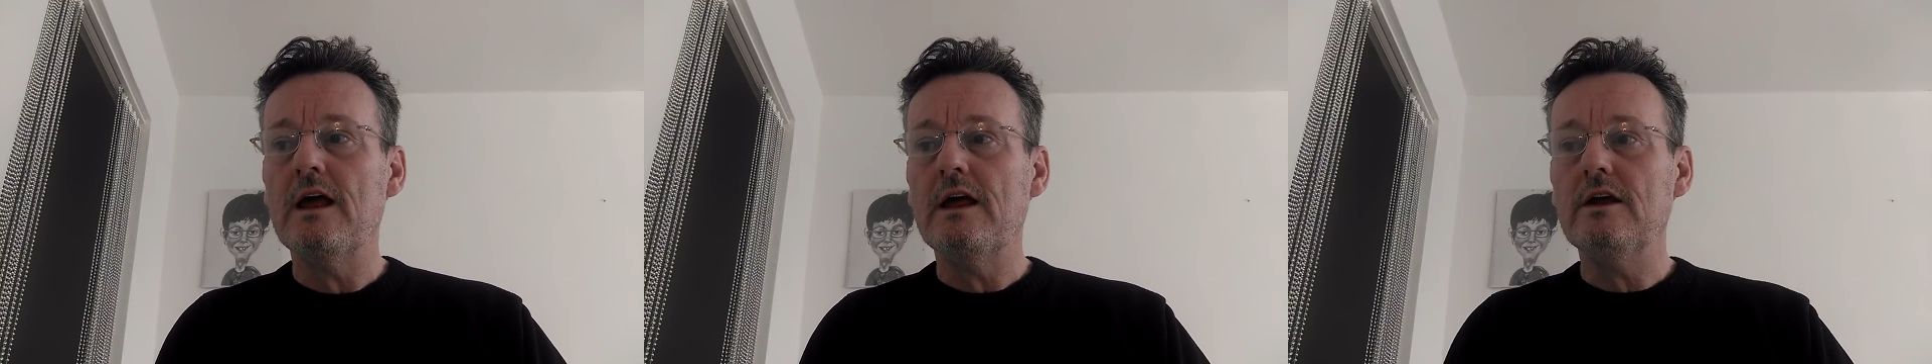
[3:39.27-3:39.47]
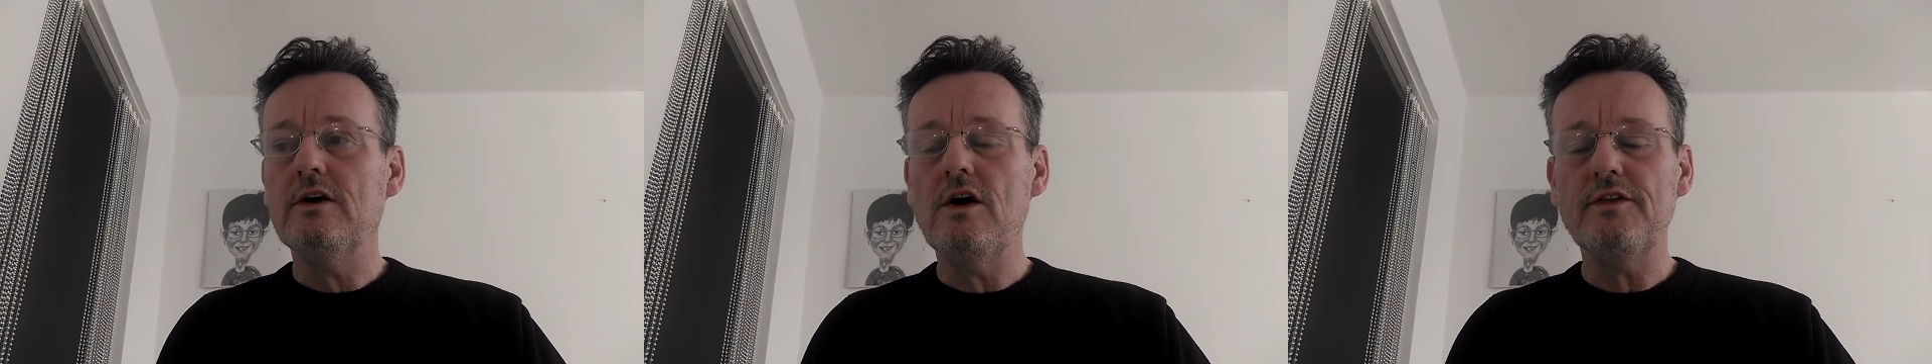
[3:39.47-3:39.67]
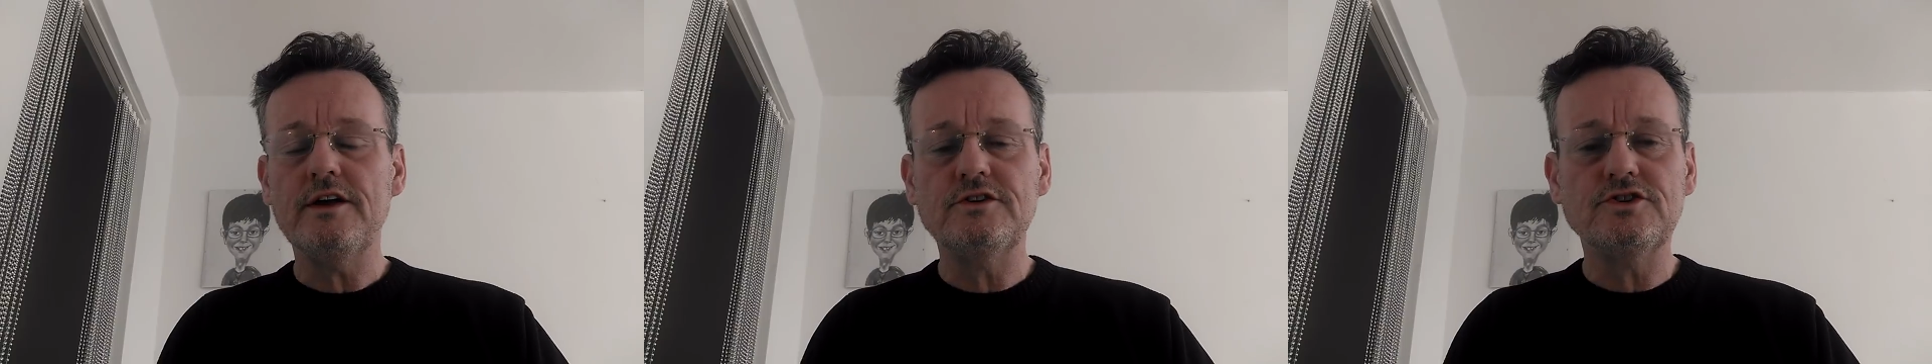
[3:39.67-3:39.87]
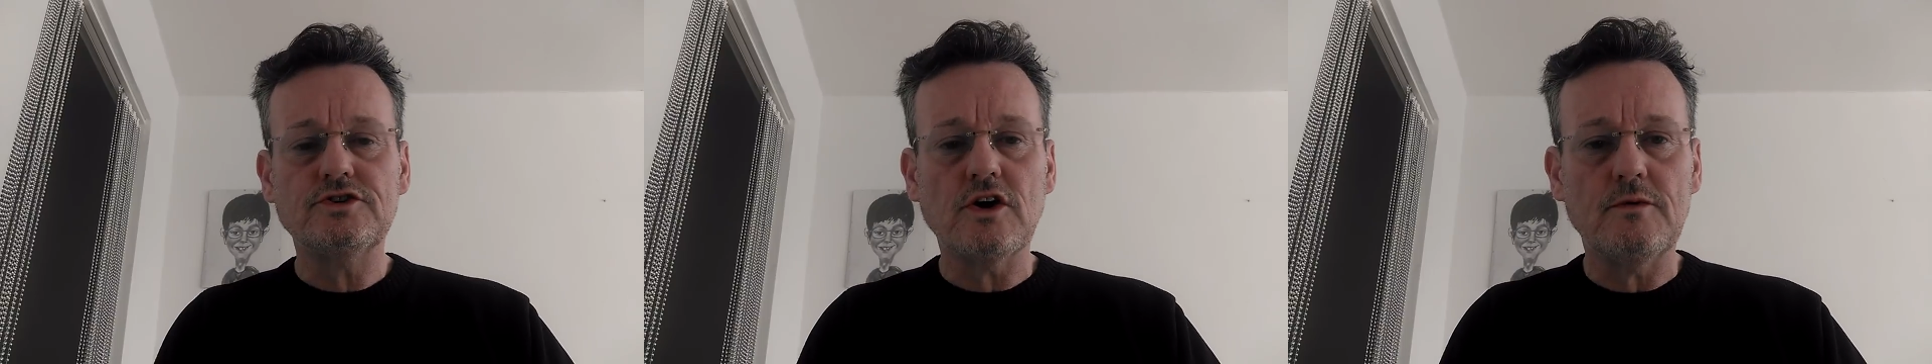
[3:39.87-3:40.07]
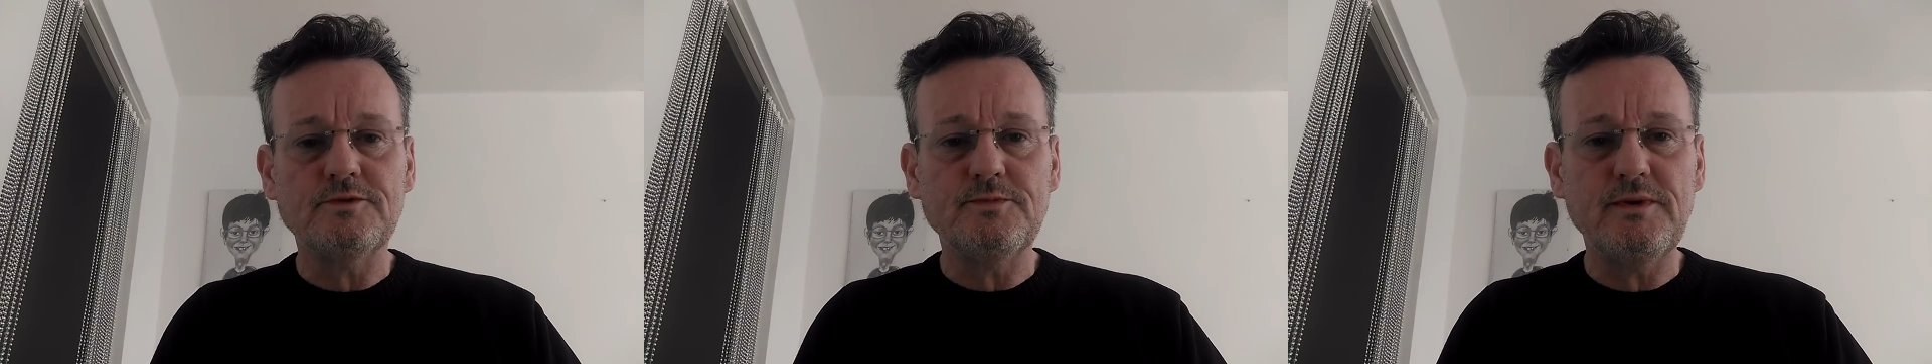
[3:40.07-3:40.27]
He got those
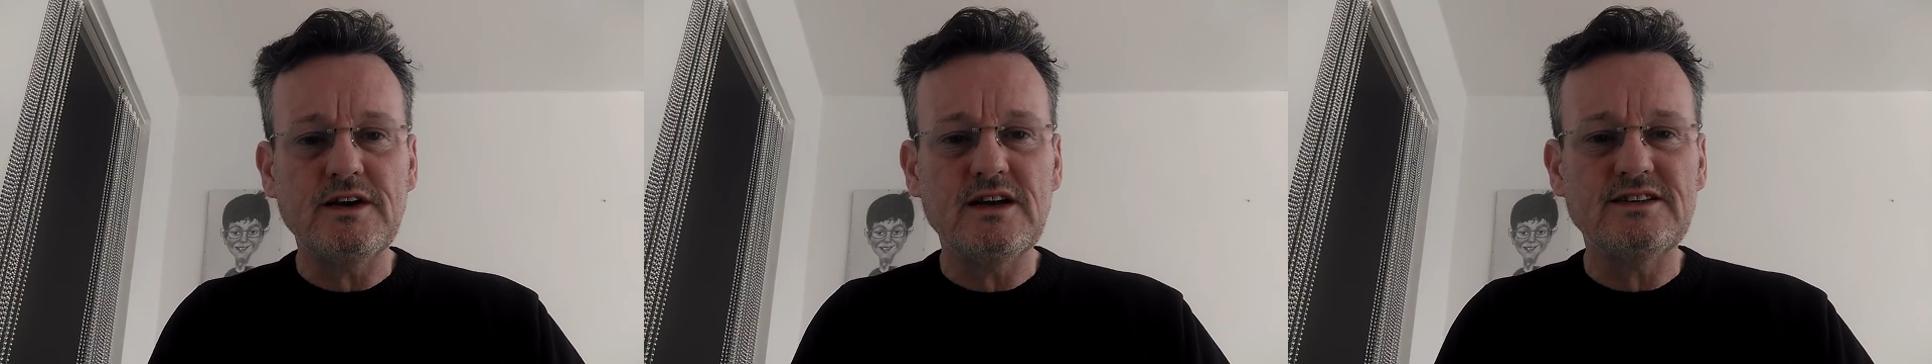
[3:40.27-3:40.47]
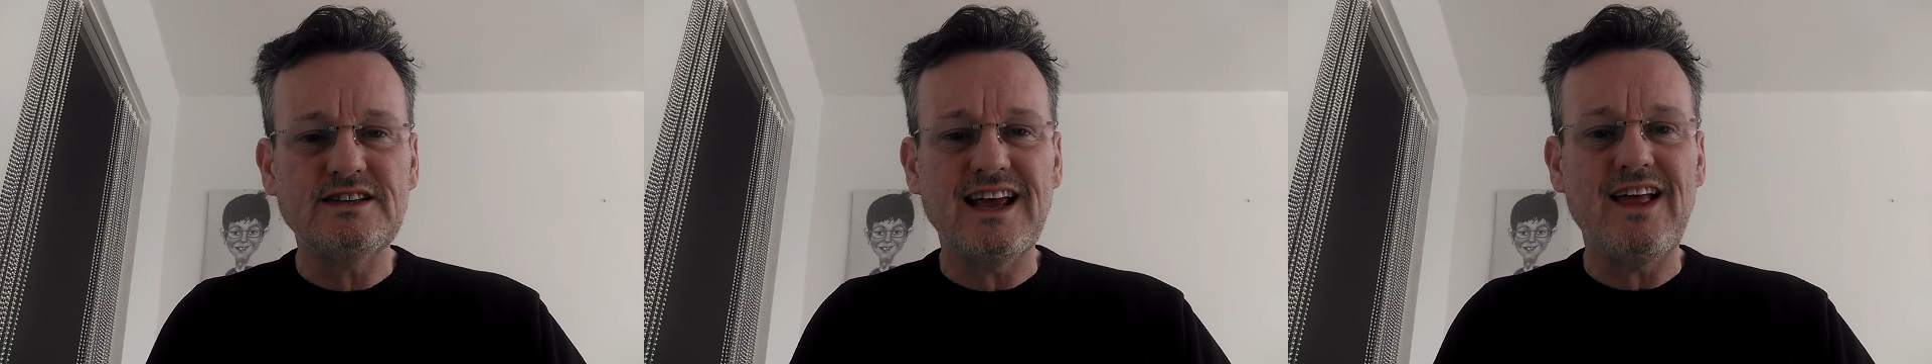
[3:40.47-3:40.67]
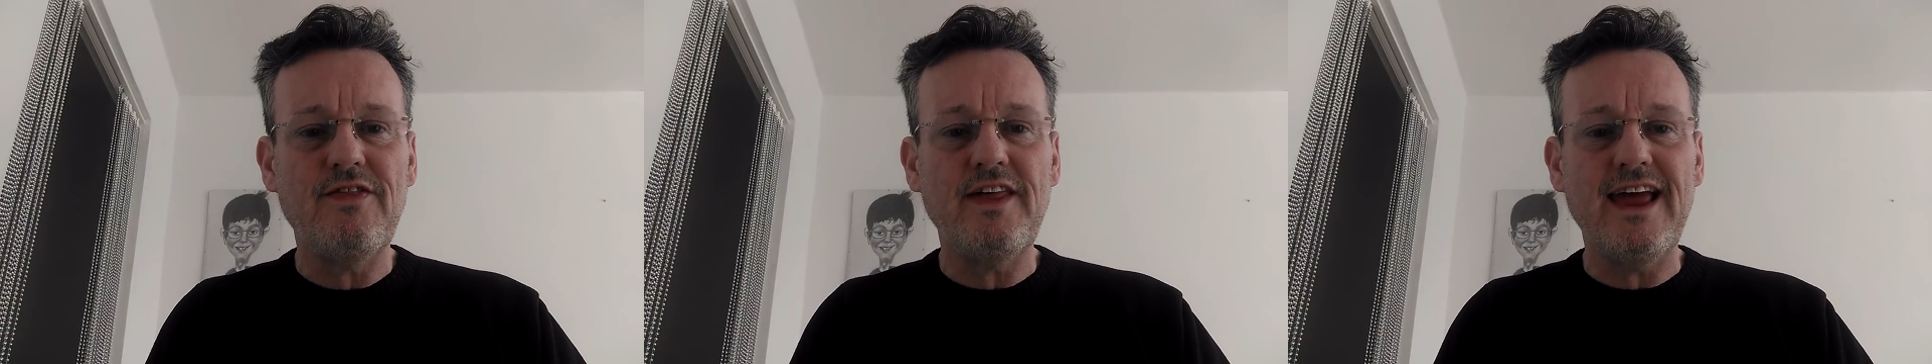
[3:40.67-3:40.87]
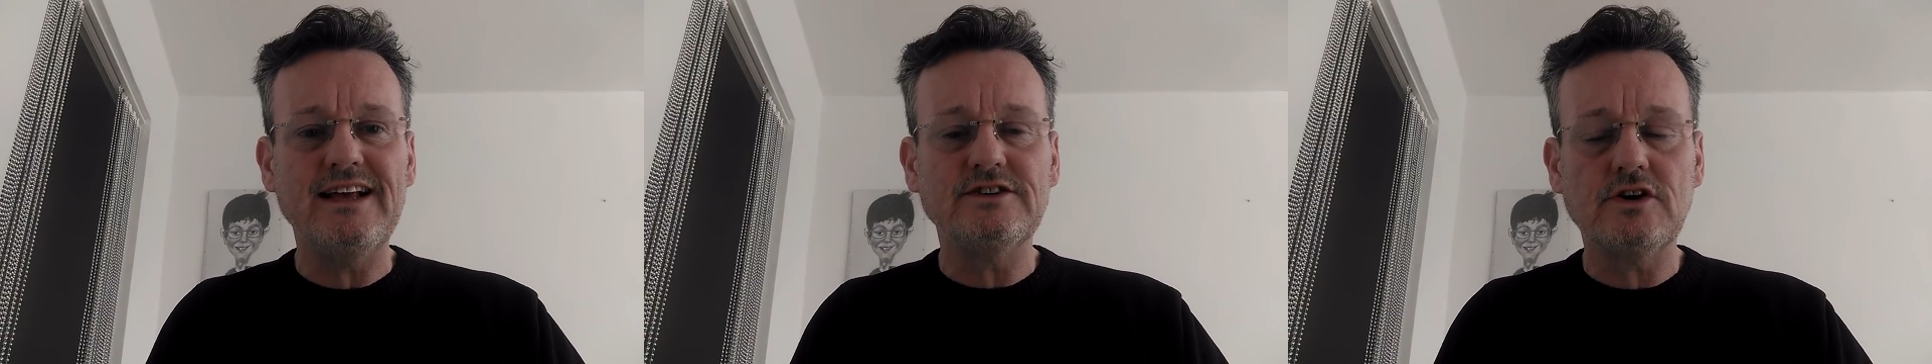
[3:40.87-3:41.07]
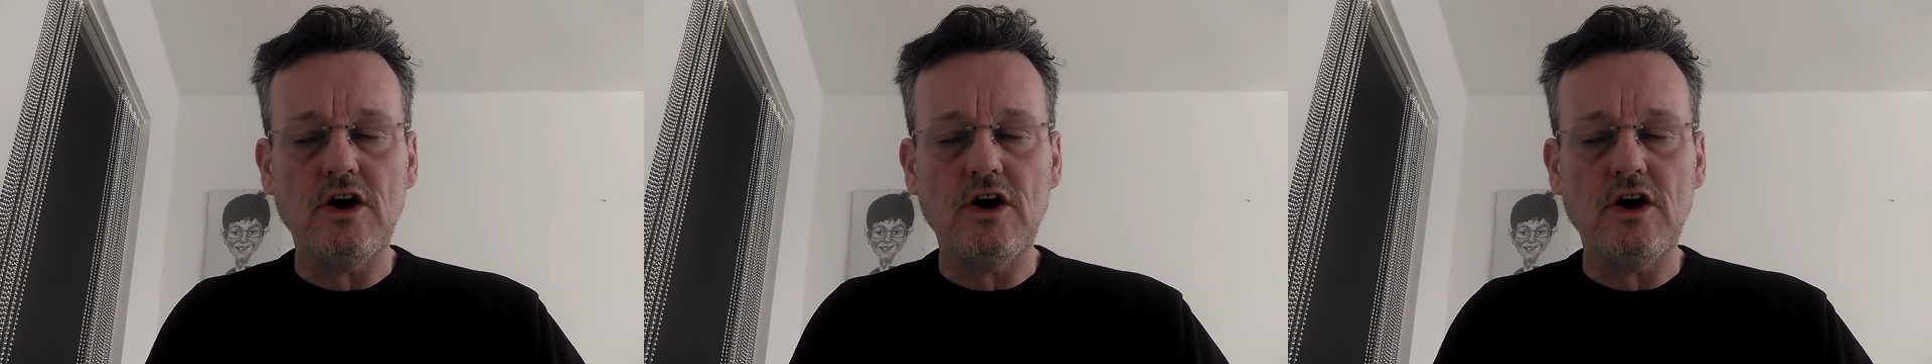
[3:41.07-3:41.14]
jobs because his